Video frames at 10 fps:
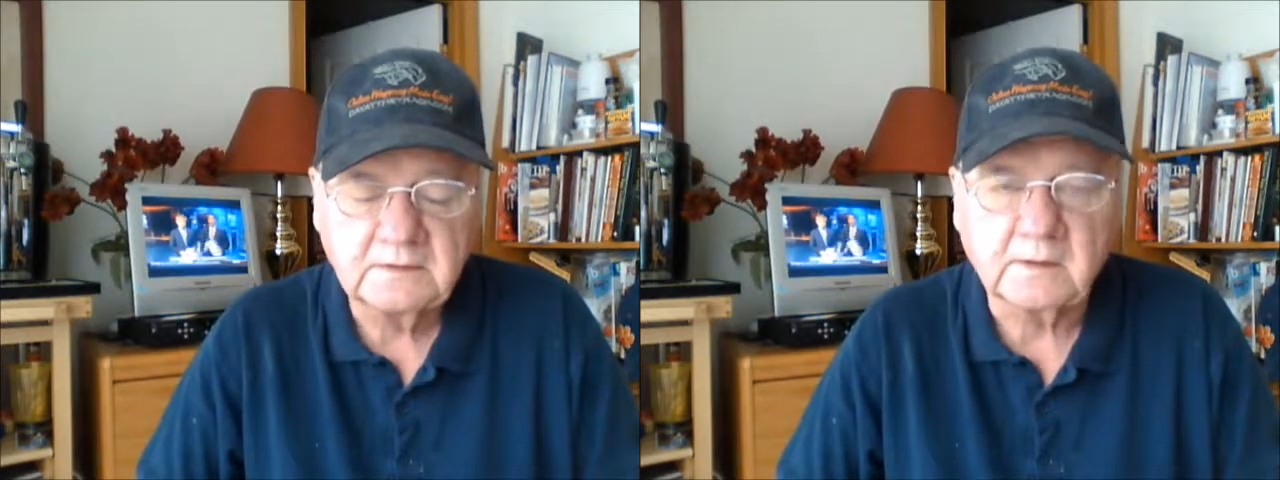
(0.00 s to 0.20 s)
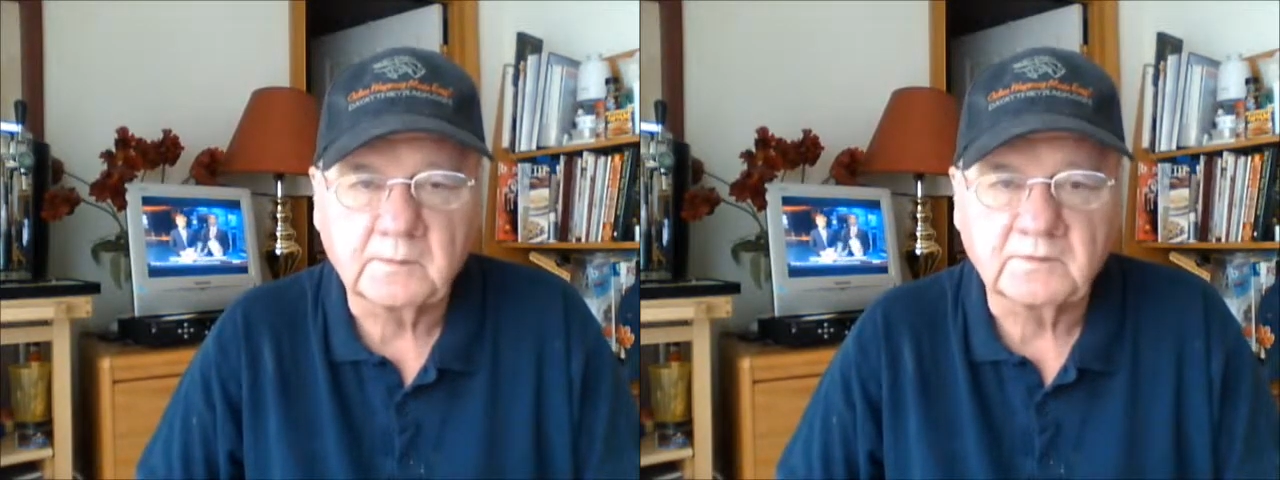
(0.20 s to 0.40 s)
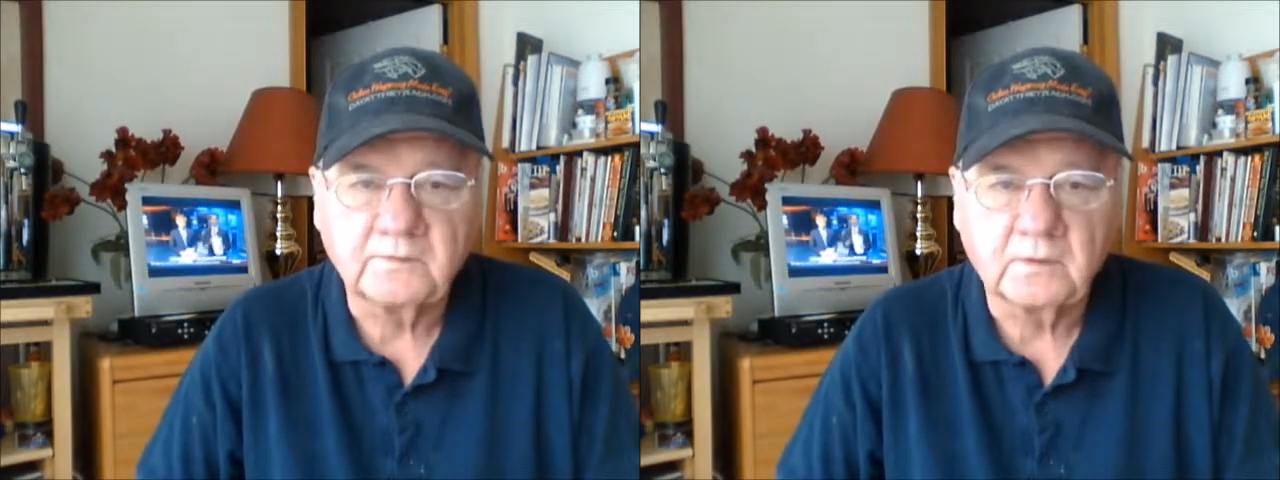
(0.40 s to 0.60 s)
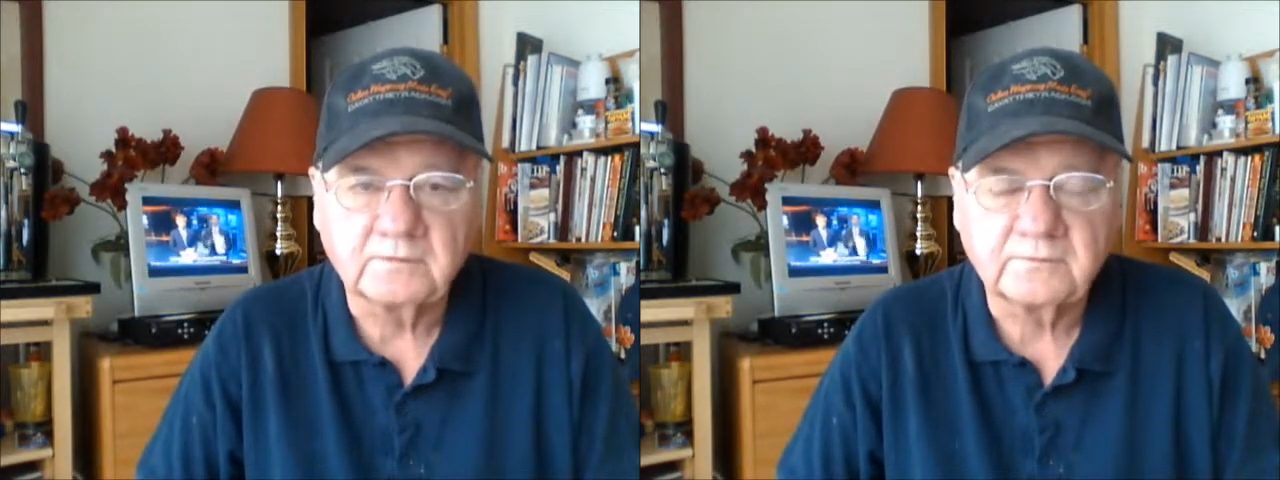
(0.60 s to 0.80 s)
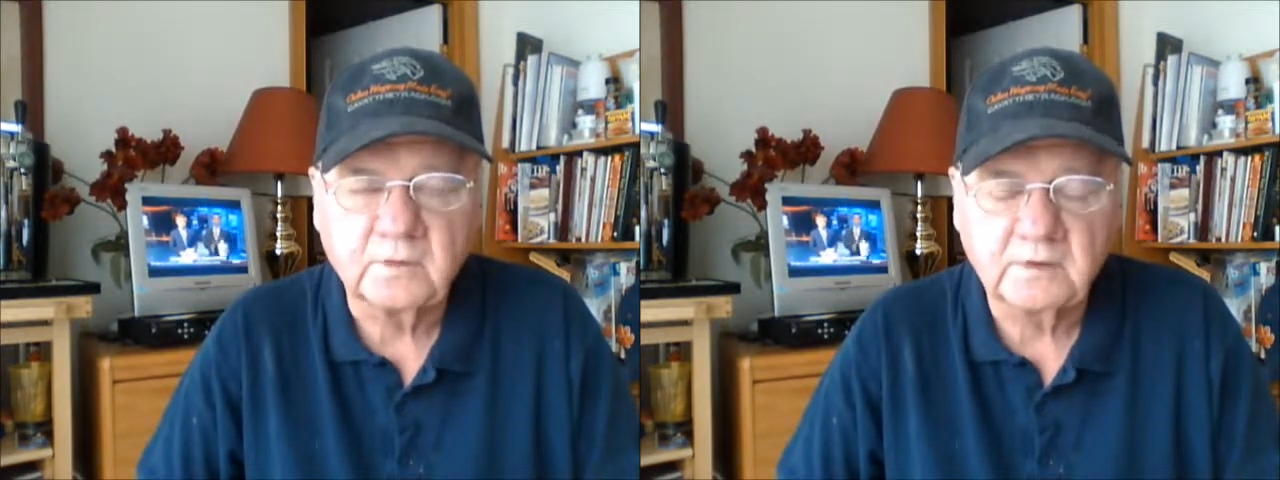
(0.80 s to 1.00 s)
number four,
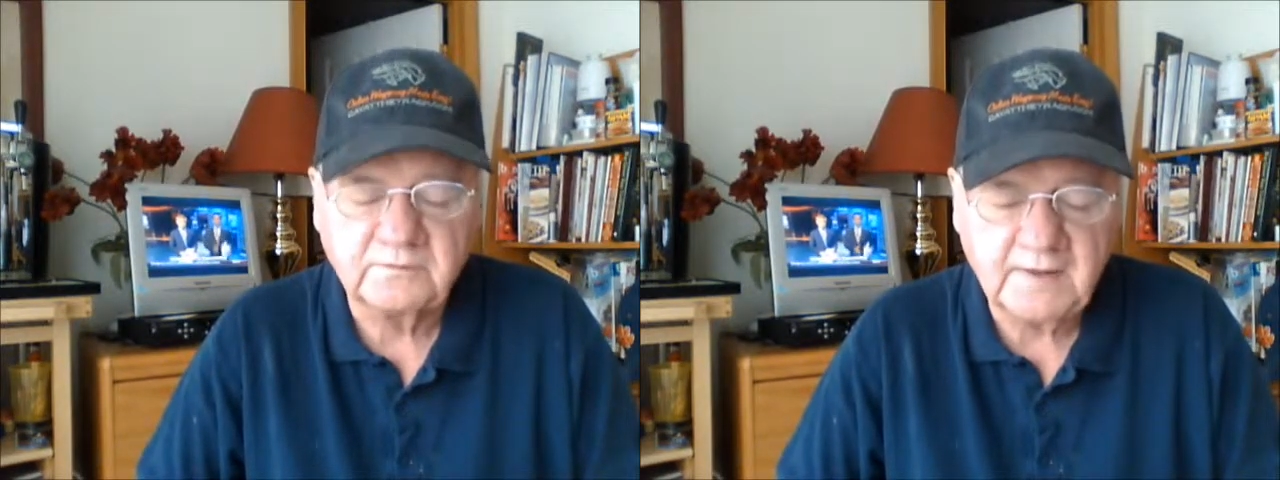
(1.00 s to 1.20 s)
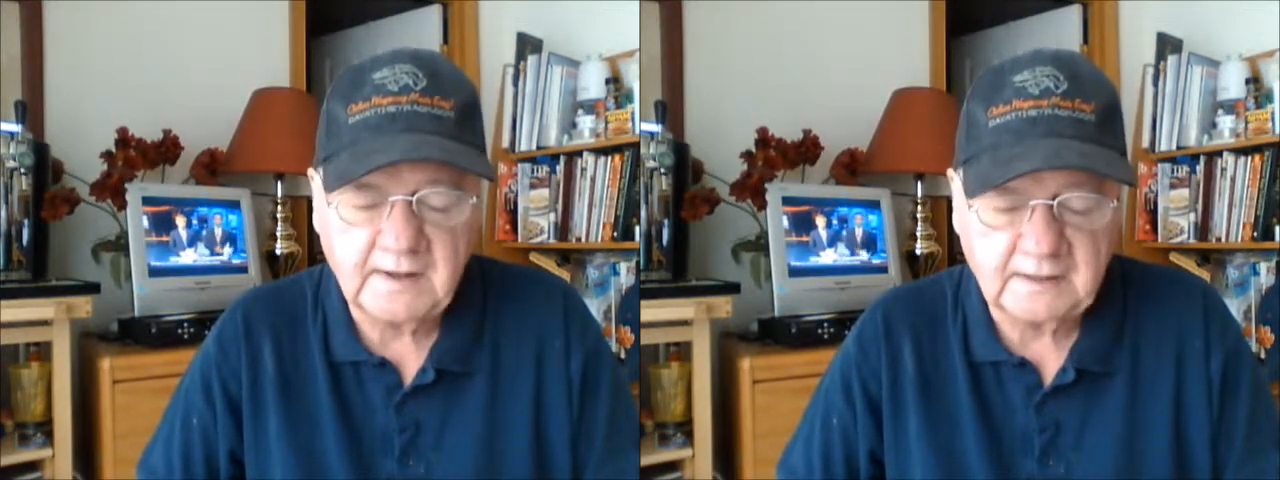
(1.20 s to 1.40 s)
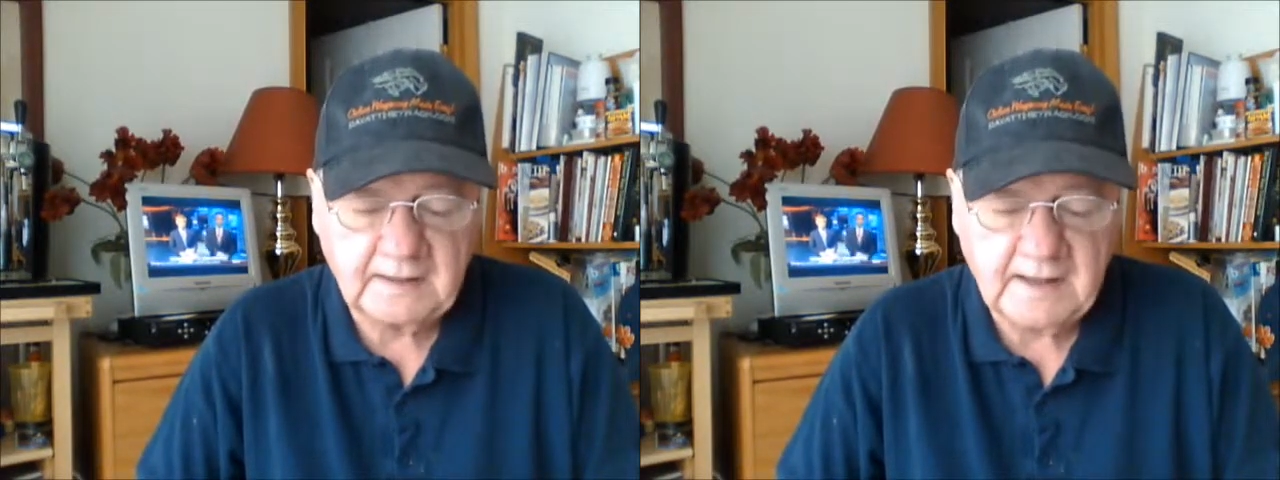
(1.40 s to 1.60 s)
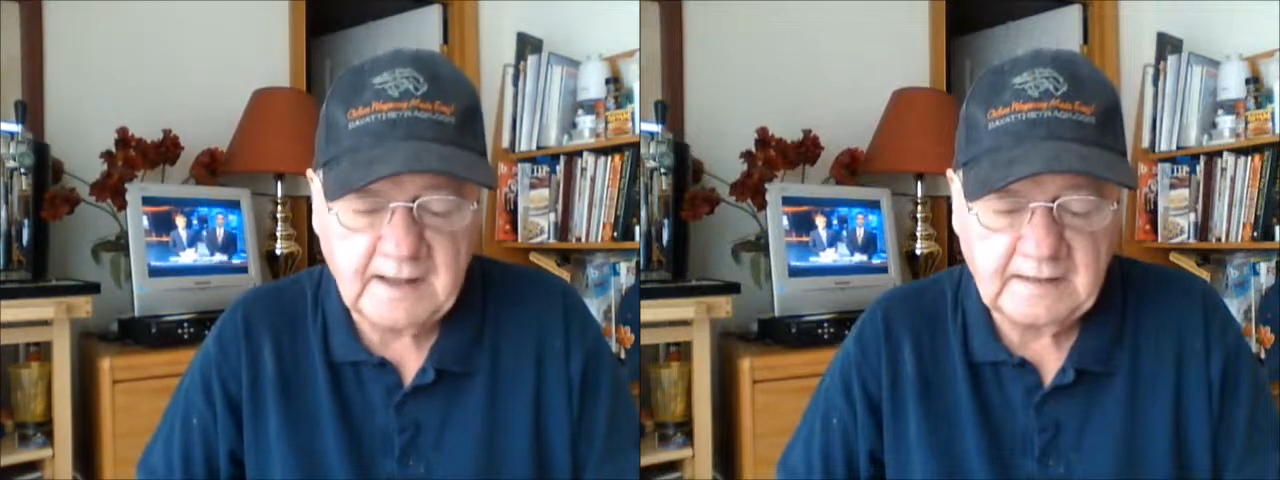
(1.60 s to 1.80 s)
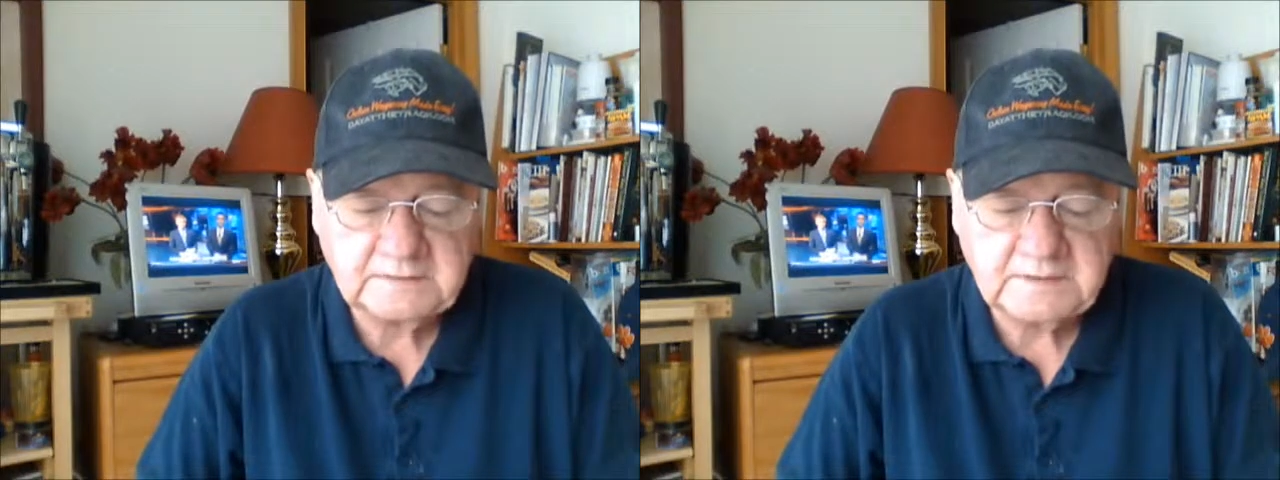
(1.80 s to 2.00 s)
Fort Valley
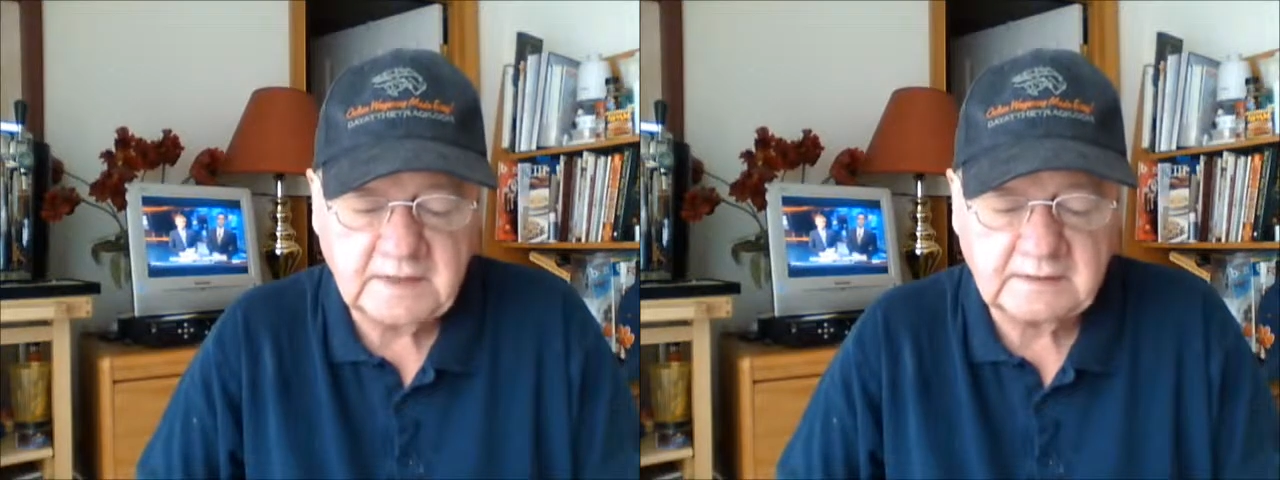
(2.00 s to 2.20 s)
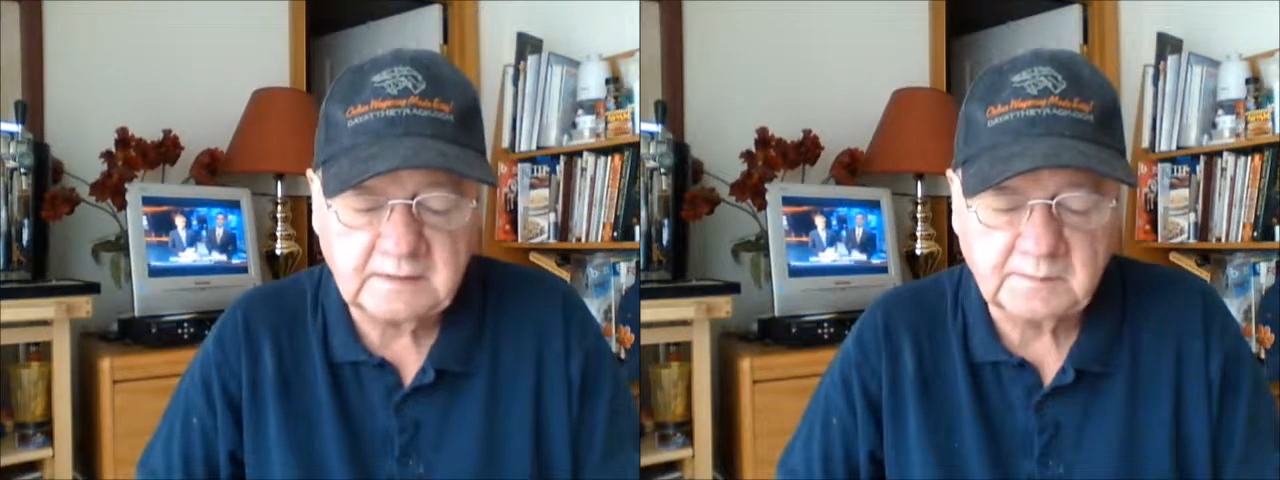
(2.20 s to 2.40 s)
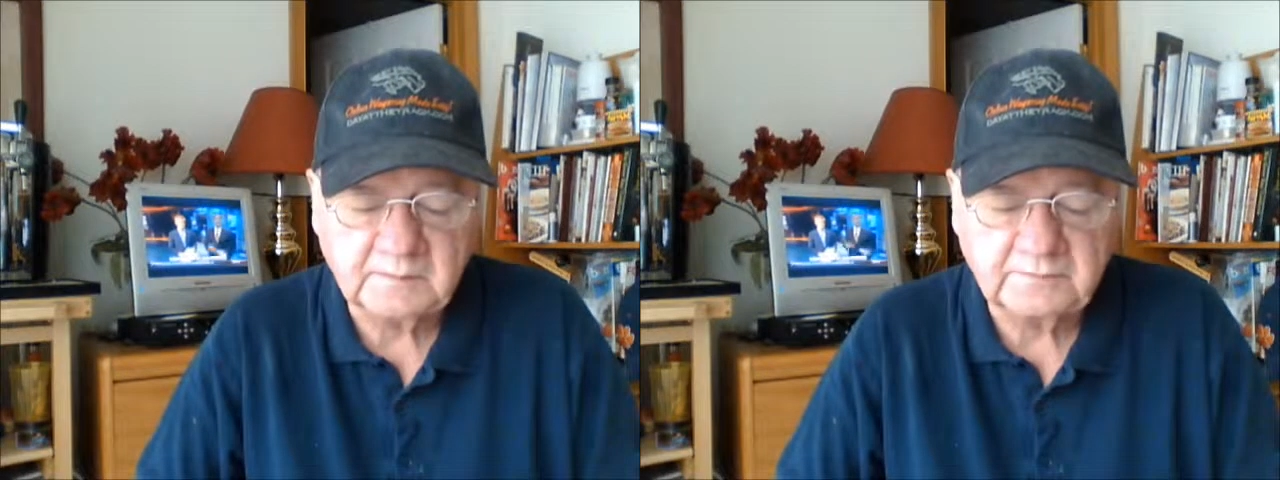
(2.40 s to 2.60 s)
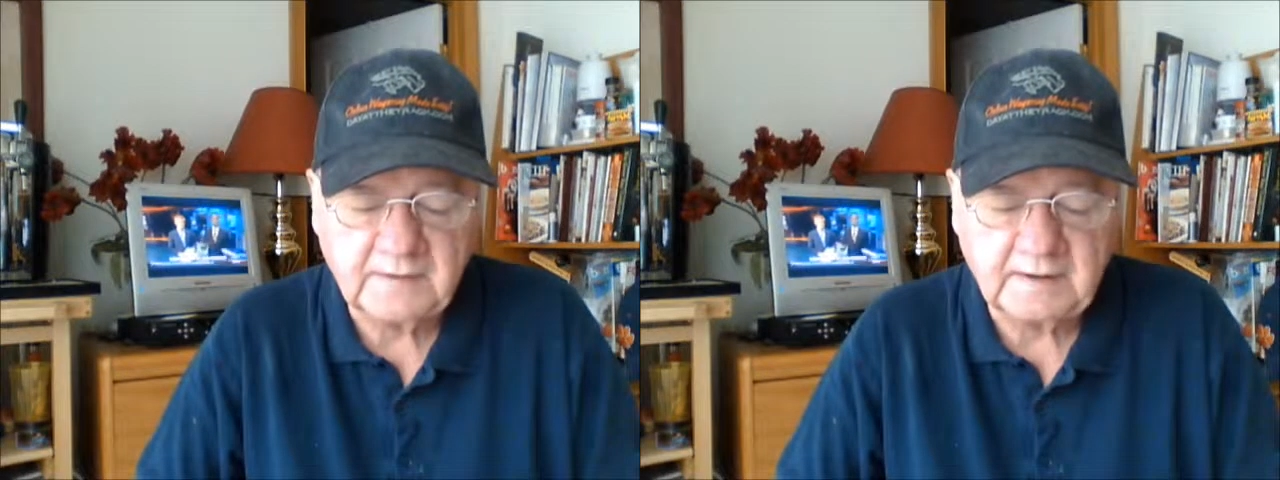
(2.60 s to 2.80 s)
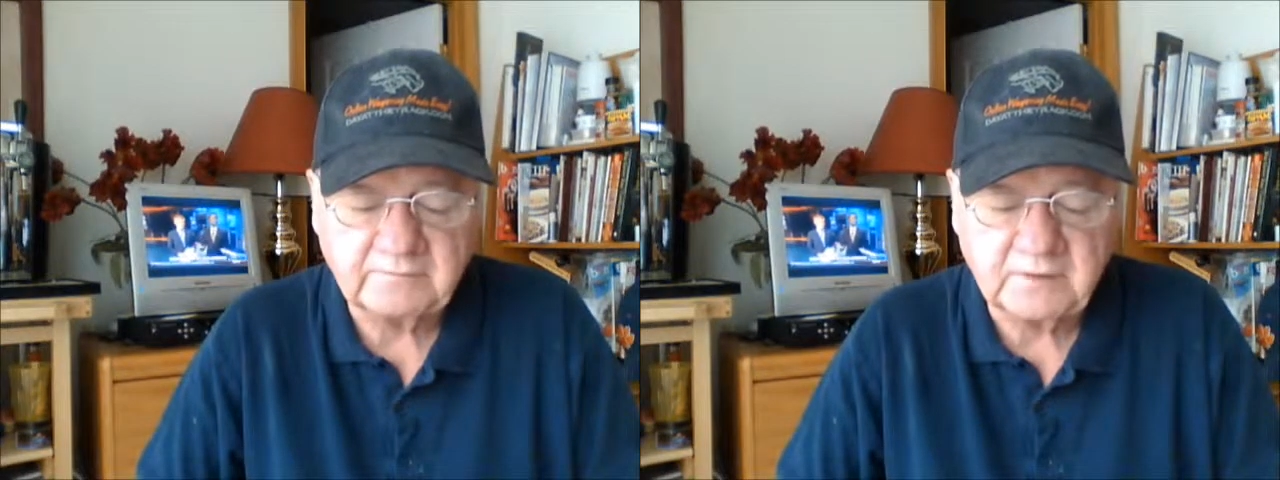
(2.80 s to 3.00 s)
As, and number five,